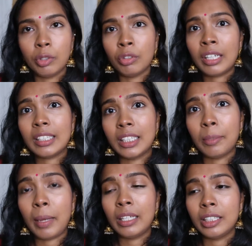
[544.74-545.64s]
eunuchs in
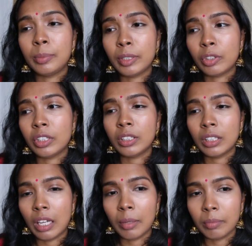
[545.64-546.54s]
the palace
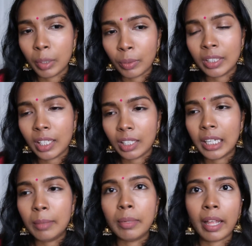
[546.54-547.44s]
because they wanted to
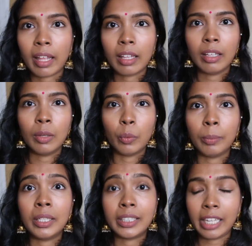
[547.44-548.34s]
keep their
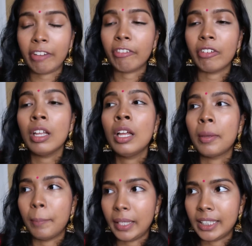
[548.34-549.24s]
women safe,
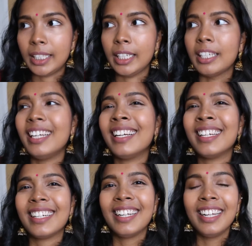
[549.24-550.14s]
basically.
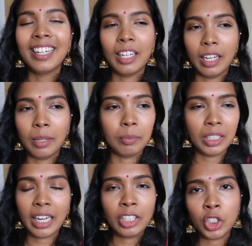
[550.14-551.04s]

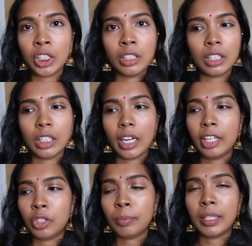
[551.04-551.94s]
In
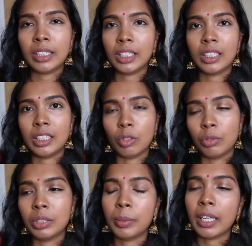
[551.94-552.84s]
Asian places, it's
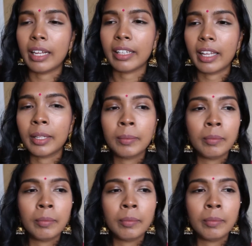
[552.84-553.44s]
always been like that.